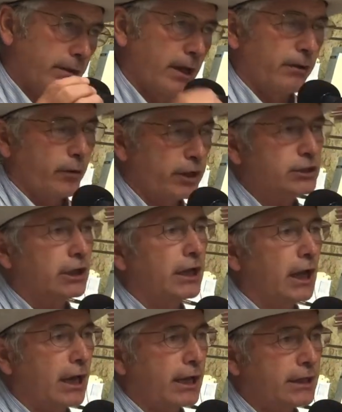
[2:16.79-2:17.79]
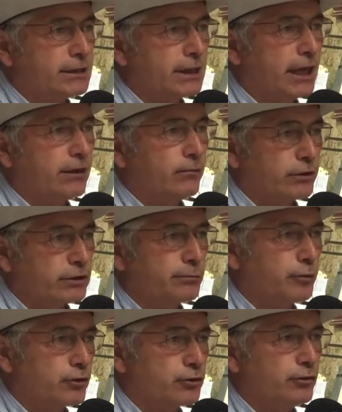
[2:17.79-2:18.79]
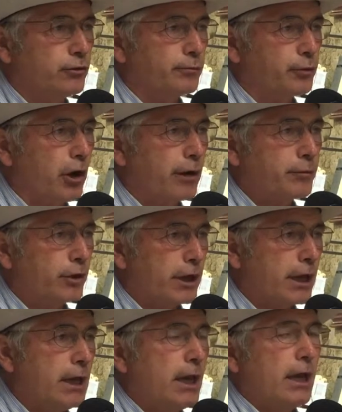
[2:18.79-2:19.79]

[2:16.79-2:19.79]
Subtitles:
originally, like I said, was the pursuit of property.